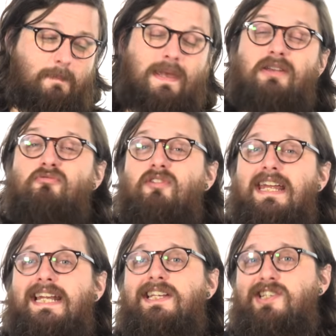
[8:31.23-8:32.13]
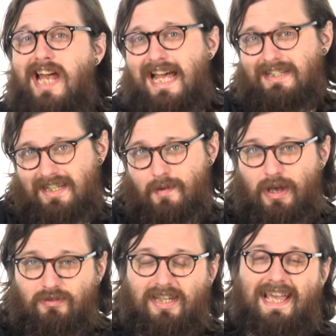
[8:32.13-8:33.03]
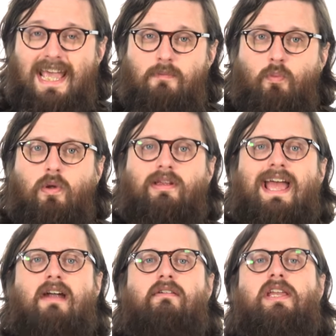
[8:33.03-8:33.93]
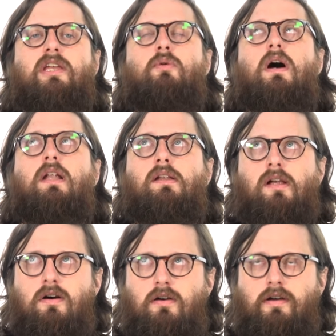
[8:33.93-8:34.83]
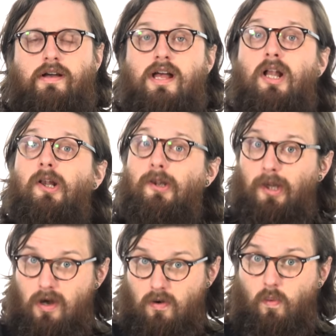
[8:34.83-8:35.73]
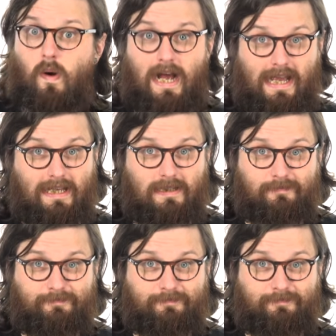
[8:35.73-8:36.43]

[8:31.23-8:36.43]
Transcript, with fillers: Being really jazzed about a game will carry you a long, long way.